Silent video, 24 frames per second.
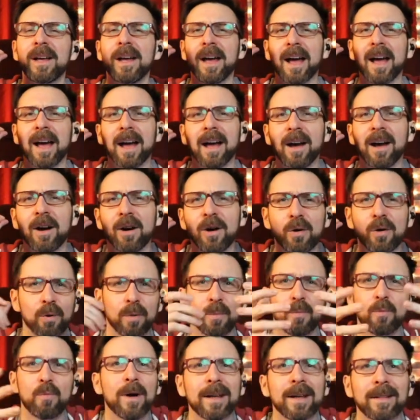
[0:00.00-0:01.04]
how
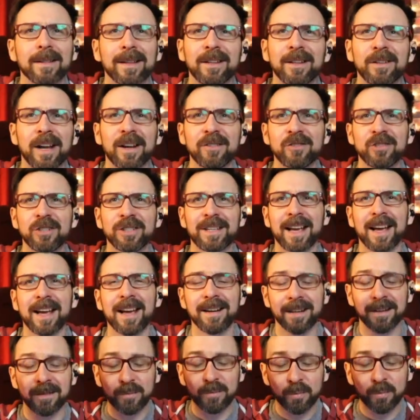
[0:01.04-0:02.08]
well
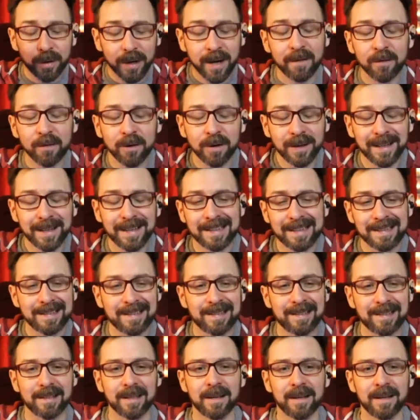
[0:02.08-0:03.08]
educated, whatever it is,